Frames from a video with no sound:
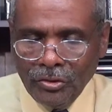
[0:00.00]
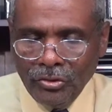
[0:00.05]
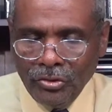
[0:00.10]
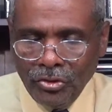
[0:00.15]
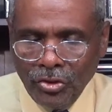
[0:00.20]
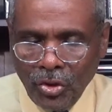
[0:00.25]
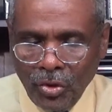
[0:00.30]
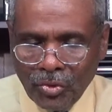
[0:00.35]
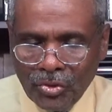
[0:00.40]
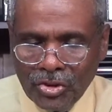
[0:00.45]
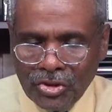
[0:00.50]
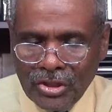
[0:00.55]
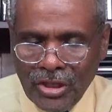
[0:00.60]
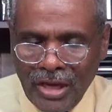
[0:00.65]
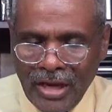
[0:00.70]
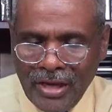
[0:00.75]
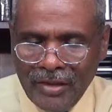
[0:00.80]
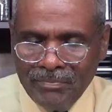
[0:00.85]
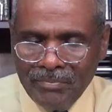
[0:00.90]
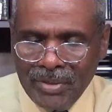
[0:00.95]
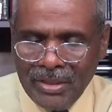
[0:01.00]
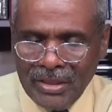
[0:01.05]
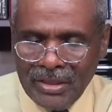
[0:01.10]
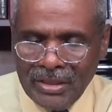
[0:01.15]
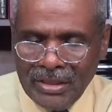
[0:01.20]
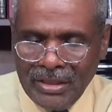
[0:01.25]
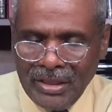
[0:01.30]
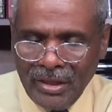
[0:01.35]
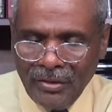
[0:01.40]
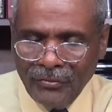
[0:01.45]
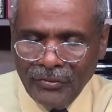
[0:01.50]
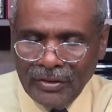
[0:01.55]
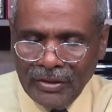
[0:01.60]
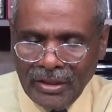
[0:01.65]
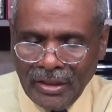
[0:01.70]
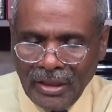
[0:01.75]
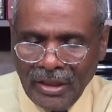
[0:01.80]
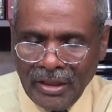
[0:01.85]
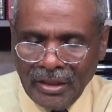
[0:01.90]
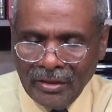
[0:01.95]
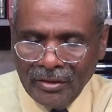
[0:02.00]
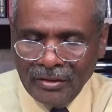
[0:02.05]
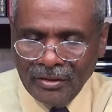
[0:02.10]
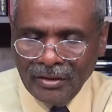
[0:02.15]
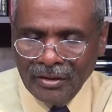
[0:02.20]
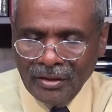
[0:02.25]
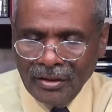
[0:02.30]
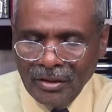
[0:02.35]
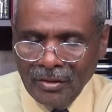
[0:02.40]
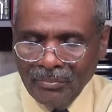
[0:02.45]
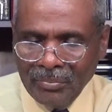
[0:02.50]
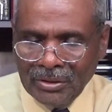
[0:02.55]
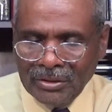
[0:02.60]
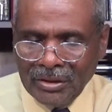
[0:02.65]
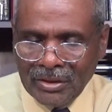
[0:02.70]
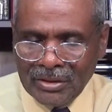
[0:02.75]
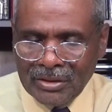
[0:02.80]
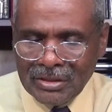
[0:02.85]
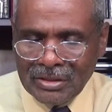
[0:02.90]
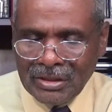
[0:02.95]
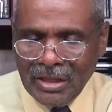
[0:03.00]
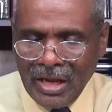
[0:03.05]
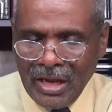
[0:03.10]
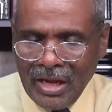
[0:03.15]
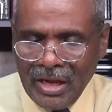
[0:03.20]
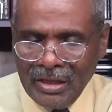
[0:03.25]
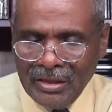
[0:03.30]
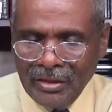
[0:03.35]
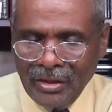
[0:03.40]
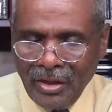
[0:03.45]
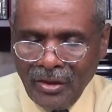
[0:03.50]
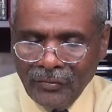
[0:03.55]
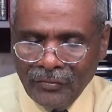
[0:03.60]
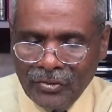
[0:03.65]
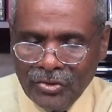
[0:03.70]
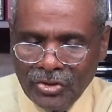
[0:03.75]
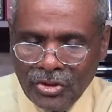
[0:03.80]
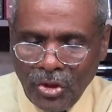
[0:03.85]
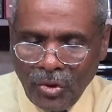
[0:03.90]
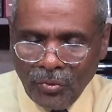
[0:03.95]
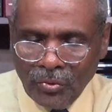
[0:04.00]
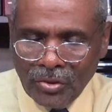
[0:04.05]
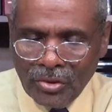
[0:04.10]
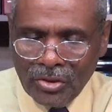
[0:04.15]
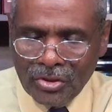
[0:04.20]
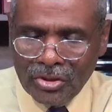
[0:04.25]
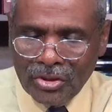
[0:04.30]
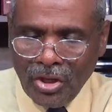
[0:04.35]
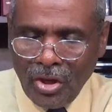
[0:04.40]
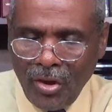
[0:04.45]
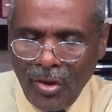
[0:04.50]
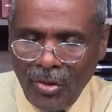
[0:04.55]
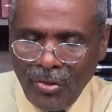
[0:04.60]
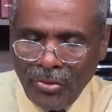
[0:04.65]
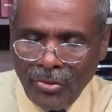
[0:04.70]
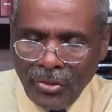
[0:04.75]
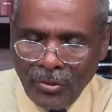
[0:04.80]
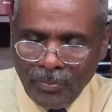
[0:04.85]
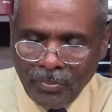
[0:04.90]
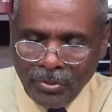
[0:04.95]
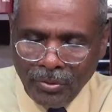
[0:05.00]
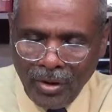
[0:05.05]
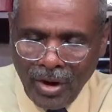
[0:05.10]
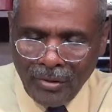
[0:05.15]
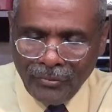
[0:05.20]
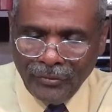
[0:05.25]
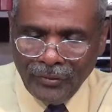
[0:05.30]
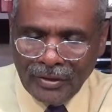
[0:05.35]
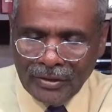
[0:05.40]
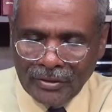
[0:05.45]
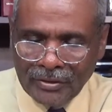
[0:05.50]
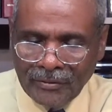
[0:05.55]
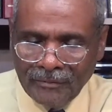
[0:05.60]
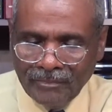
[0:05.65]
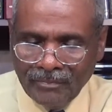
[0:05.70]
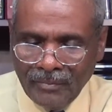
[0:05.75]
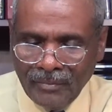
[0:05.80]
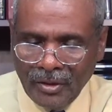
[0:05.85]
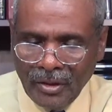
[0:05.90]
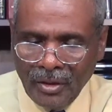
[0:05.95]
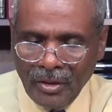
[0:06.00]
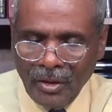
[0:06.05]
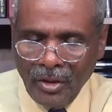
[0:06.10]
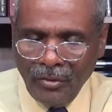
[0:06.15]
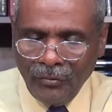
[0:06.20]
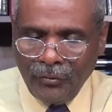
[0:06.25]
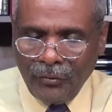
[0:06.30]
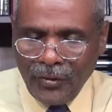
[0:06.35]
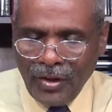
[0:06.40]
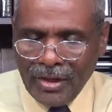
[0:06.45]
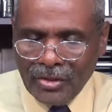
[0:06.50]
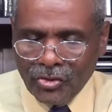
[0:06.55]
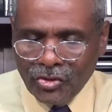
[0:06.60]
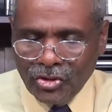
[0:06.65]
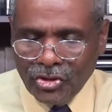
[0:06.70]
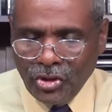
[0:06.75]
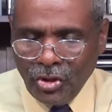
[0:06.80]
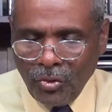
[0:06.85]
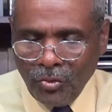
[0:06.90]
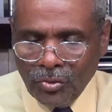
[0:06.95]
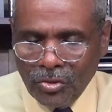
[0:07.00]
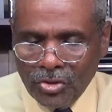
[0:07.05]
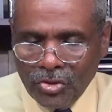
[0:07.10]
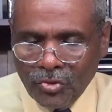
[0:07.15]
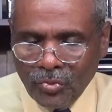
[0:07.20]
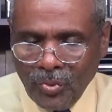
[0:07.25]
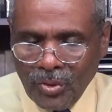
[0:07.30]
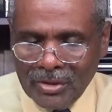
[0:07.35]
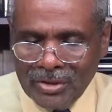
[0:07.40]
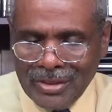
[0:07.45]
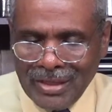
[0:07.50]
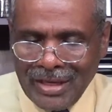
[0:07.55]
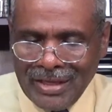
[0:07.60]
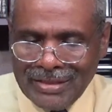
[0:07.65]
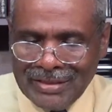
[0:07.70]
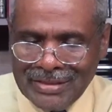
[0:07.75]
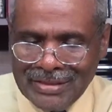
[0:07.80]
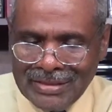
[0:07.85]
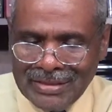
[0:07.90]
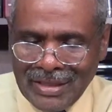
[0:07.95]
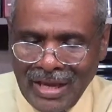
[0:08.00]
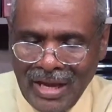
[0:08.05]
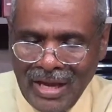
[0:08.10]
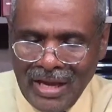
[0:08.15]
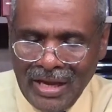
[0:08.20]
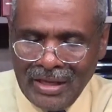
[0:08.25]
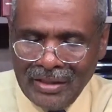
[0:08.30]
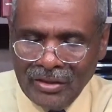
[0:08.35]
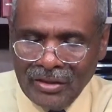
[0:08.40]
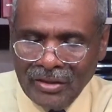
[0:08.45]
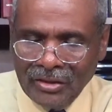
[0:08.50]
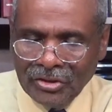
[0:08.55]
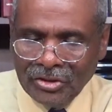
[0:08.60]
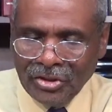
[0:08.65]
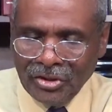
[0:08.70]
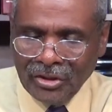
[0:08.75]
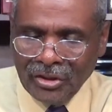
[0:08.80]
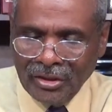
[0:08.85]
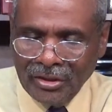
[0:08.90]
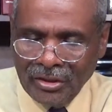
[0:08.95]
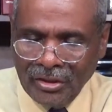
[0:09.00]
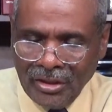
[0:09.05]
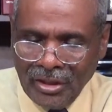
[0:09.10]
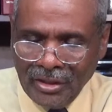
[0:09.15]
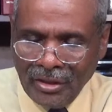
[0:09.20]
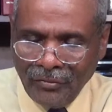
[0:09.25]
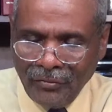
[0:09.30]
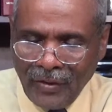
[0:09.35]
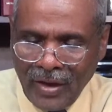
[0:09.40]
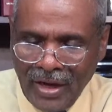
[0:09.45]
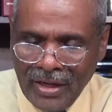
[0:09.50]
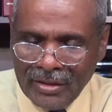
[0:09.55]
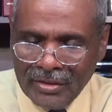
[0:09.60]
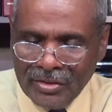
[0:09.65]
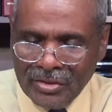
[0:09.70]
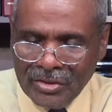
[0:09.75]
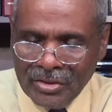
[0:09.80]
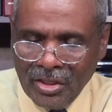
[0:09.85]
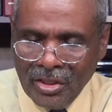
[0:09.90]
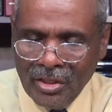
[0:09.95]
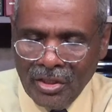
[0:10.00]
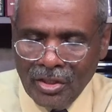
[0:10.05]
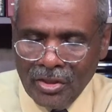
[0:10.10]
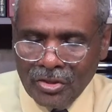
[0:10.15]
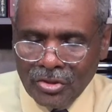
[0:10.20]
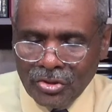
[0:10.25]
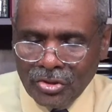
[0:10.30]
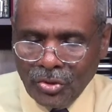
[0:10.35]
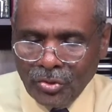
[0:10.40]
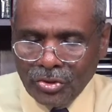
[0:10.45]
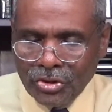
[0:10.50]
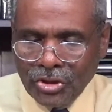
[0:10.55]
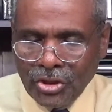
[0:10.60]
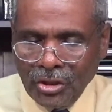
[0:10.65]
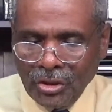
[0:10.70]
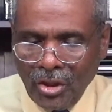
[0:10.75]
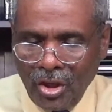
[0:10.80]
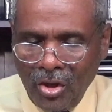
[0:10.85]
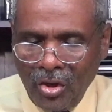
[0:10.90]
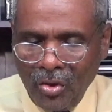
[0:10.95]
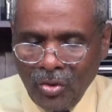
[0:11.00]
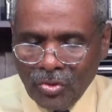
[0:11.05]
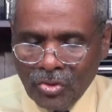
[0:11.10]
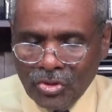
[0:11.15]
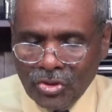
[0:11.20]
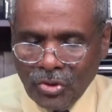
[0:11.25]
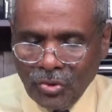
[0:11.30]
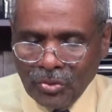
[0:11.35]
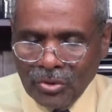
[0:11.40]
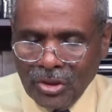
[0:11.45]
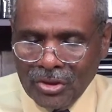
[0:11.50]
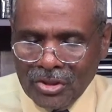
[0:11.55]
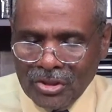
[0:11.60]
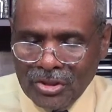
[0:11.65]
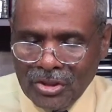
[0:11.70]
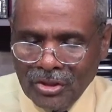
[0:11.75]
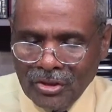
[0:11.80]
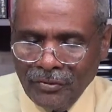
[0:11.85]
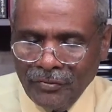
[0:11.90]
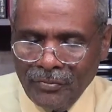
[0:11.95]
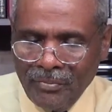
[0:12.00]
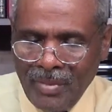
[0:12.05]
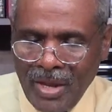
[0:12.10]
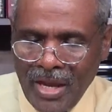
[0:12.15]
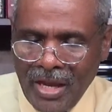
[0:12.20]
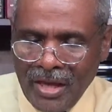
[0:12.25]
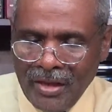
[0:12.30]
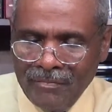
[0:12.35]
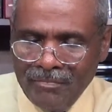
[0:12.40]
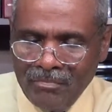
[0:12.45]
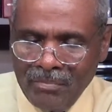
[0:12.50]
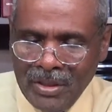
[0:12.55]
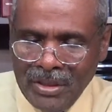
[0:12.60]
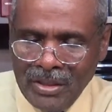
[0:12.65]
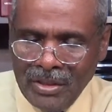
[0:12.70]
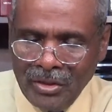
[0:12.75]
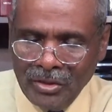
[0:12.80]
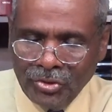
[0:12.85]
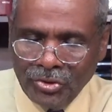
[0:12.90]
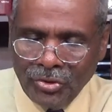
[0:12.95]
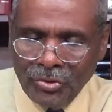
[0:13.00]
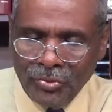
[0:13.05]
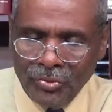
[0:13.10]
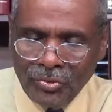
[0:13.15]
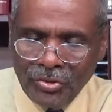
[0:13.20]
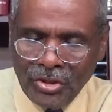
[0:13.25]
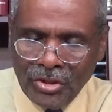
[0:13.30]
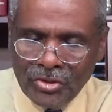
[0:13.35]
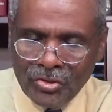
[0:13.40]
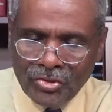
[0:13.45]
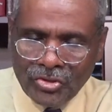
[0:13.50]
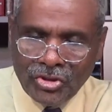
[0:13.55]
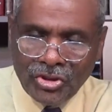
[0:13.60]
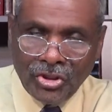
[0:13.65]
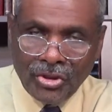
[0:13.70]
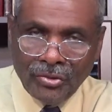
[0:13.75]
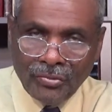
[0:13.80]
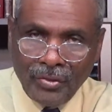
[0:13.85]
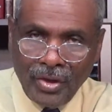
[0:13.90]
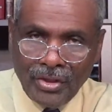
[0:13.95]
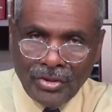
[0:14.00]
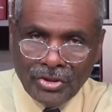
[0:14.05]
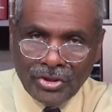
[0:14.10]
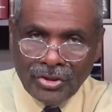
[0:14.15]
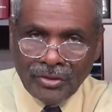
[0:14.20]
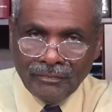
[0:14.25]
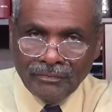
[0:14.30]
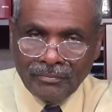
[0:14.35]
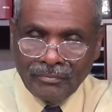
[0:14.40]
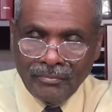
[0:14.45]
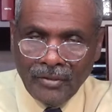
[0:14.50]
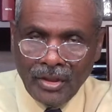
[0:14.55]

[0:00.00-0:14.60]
no sign be given it but the sign of Jonas of the prophet. For as Jonas was a sign unto the Ninevites, so shall also the Son of Man be to this generation.